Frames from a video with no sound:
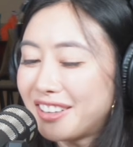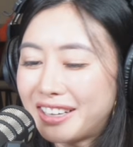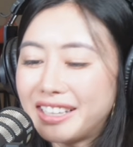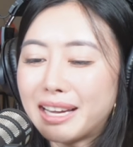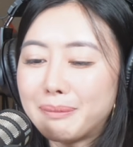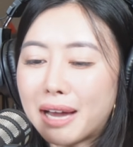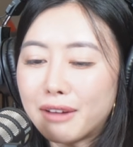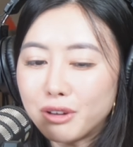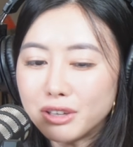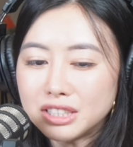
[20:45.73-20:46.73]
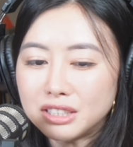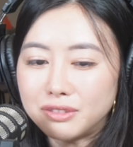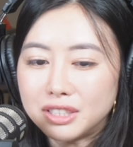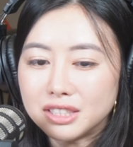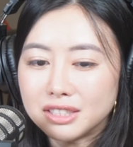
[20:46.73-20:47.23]
Right, yeah, but of course,
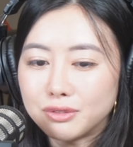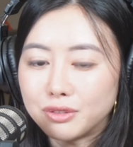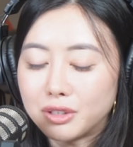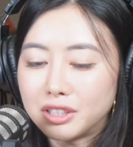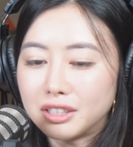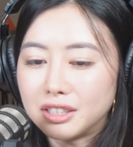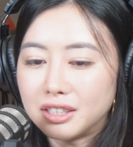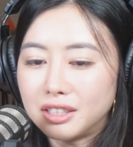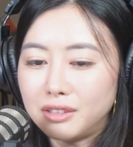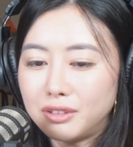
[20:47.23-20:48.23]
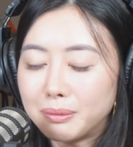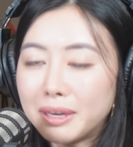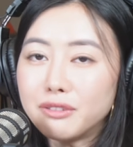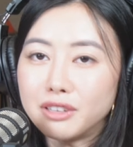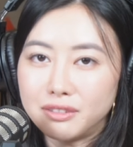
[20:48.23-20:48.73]
if you're
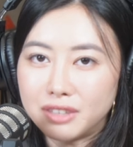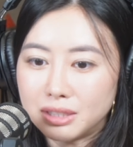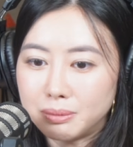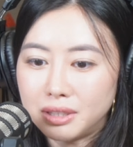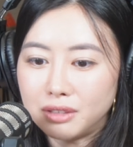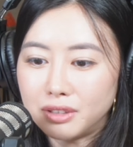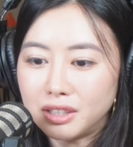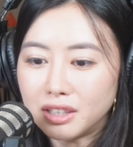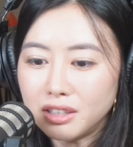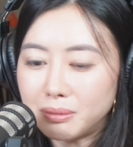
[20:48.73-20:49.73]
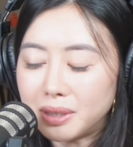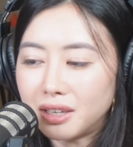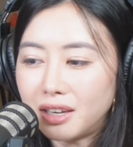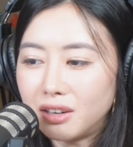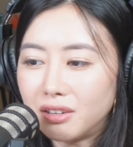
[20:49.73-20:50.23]
buying for investment, if you're intending to be a
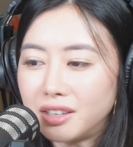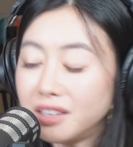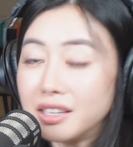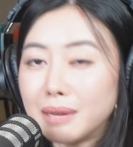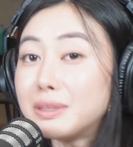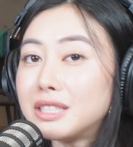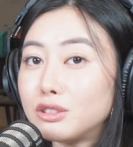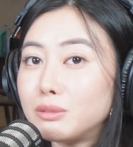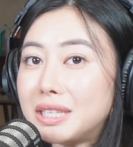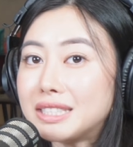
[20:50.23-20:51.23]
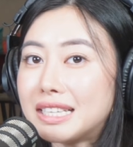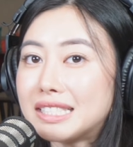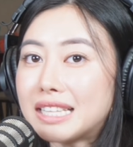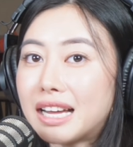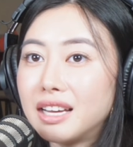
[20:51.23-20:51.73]
landlord, then the numbers has to make
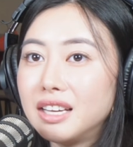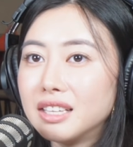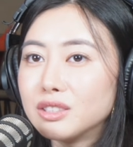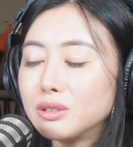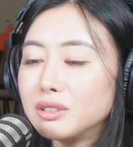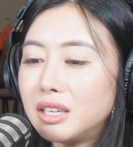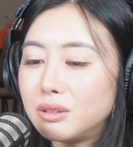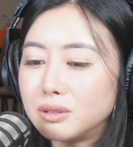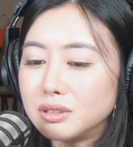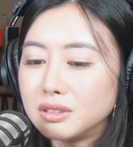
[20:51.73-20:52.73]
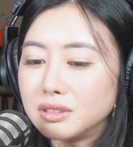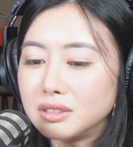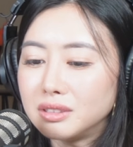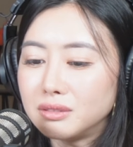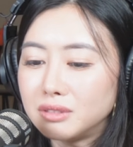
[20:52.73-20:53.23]
sense lah. So that would
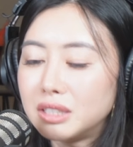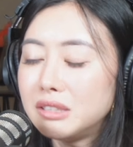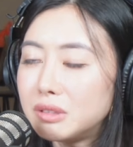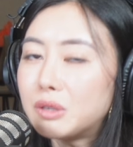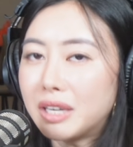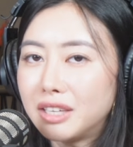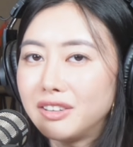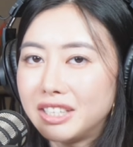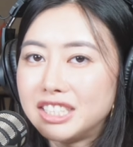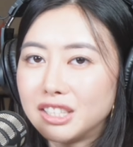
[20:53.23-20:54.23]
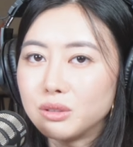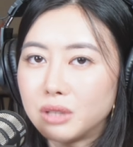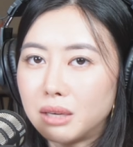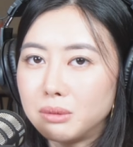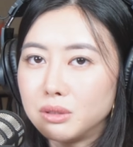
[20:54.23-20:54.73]
really require your agent to
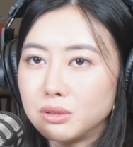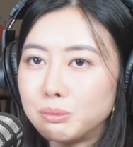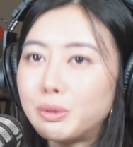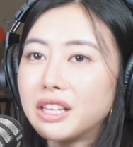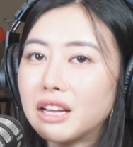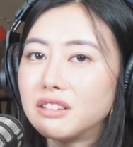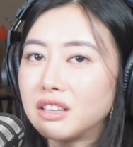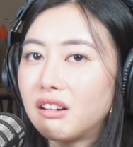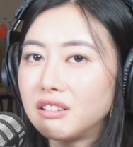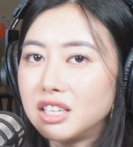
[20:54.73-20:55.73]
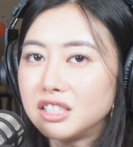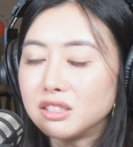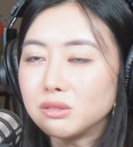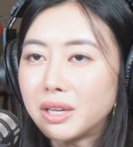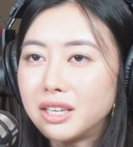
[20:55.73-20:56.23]
help you to break down the
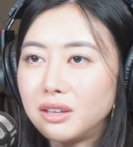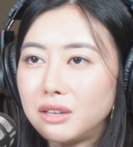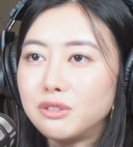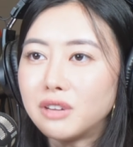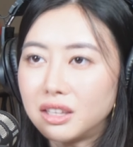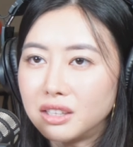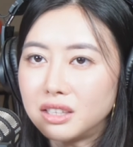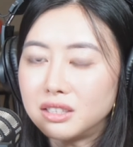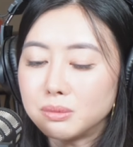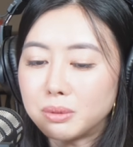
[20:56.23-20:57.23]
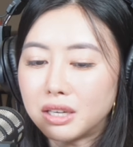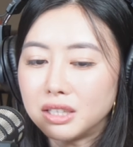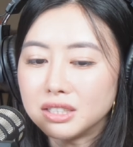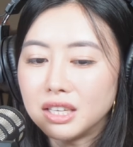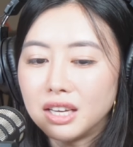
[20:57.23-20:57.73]
calculations, whether if you enter at this
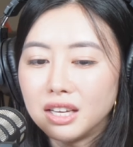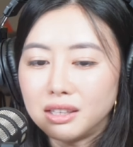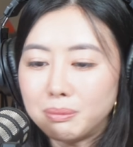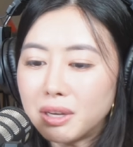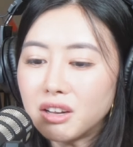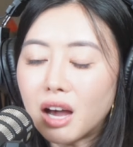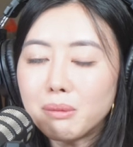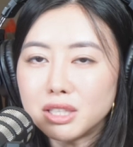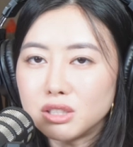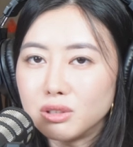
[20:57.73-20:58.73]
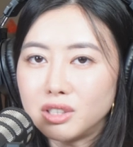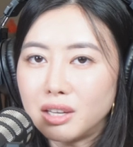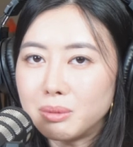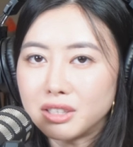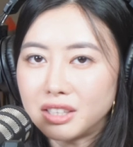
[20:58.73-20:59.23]
price, depending on how much loan you're
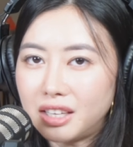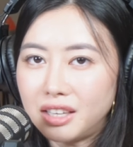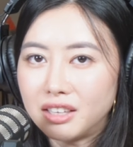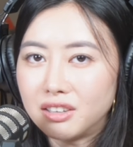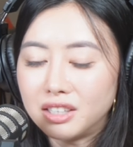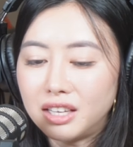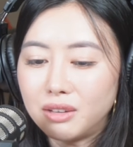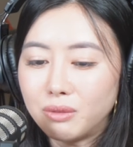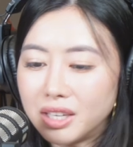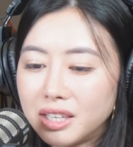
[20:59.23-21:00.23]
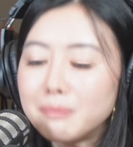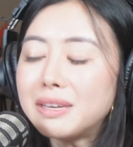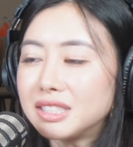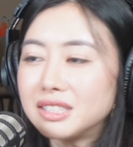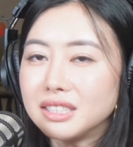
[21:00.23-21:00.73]
able to take and all that, whether it
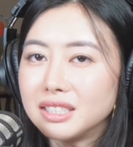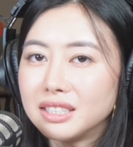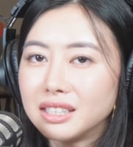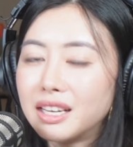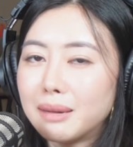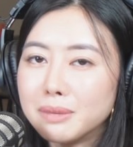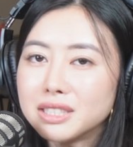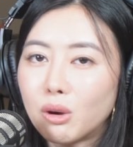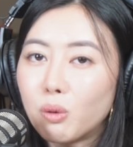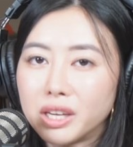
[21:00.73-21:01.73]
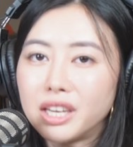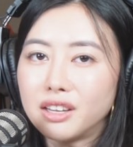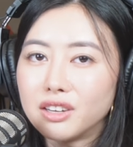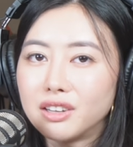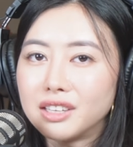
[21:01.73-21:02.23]
makes the numbers are
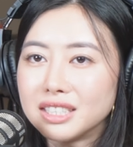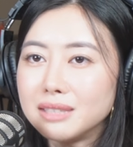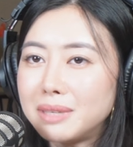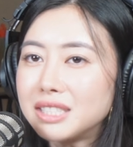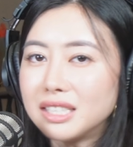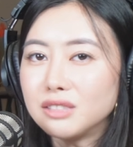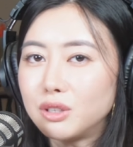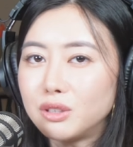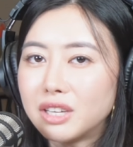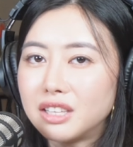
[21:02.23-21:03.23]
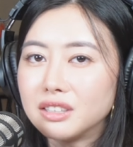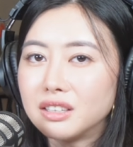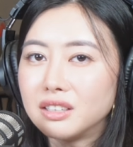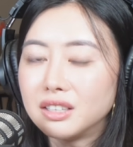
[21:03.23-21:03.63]
okay or not. Does it make sense for you to enter?